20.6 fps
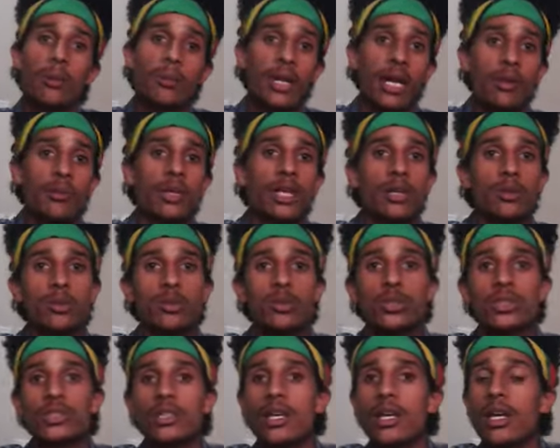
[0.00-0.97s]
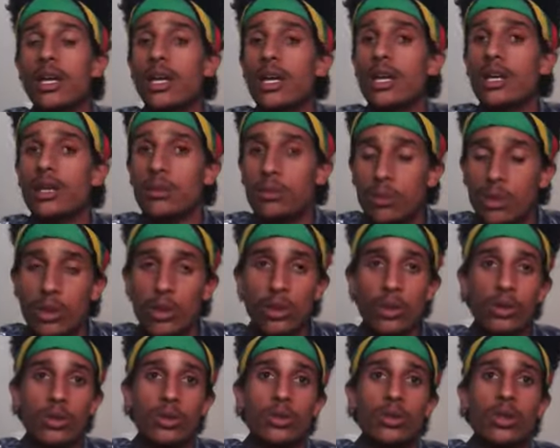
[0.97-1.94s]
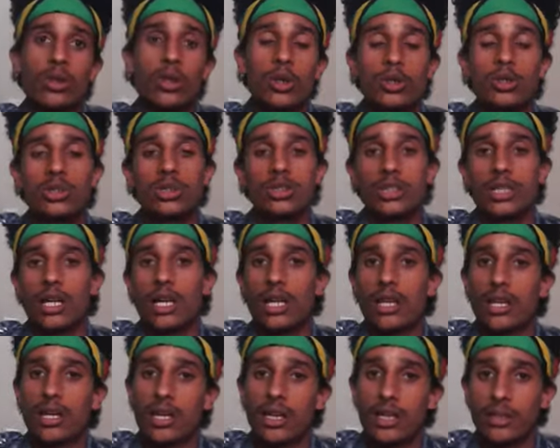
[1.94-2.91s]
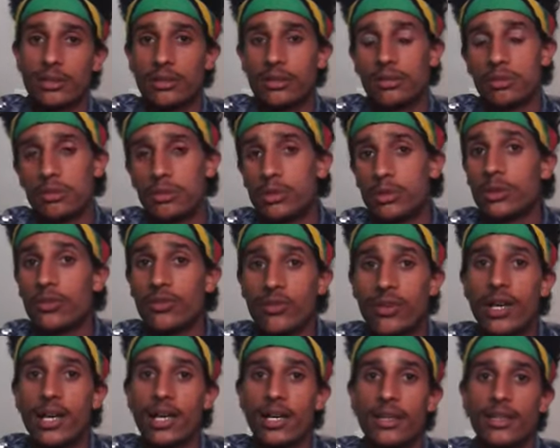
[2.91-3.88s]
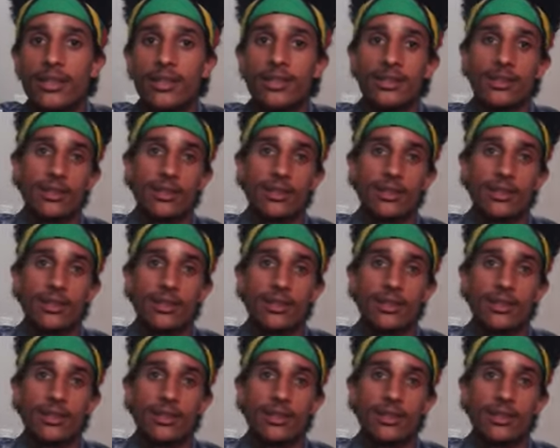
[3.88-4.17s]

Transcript: I'm coming up with more original and modified.